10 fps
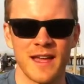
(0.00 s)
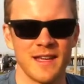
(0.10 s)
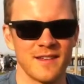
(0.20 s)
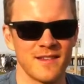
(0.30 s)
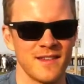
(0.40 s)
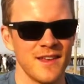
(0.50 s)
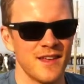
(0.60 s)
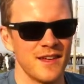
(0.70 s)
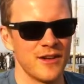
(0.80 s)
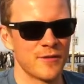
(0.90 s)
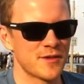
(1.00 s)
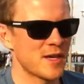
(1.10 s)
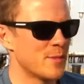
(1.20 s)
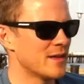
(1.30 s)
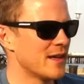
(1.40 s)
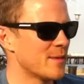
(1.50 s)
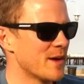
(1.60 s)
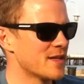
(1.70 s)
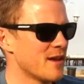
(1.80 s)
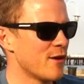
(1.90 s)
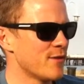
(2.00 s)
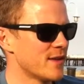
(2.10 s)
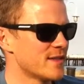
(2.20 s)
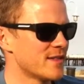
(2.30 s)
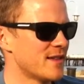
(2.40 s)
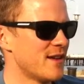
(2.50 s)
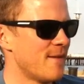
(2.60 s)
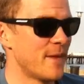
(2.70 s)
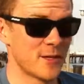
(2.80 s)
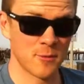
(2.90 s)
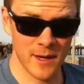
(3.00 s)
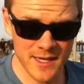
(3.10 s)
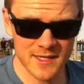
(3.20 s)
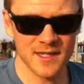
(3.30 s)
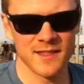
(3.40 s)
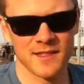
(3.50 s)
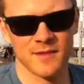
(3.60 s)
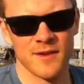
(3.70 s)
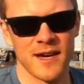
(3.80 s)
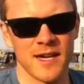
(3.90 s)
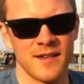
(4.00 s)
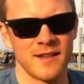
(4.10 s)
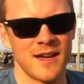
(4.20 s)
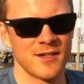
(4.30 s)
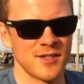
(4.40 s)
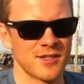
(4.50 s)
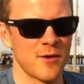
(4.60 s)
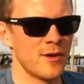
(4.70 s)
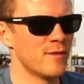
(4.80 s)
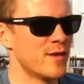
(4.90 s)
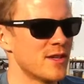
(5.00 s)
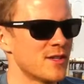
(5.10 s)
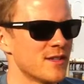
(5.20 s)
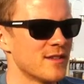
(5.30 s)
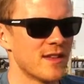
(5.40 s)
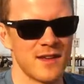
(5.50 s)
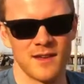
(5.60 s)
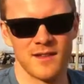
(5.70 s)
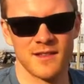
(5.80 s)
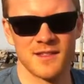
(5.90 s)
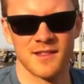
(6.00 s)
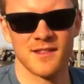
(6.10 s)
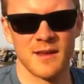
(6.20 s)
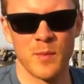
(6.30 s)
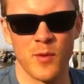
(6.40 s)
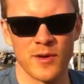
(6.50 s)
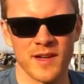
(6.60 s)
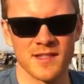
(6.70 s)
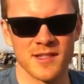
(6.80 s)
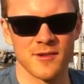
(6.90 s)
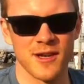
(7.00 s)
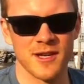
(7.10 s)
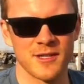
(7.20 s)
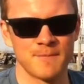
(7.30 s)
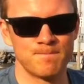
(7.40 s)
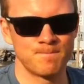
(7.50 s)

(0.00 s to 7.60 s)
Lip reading: And for someone like myself that's racing the divide, not just going to finish it, that's an important consideration.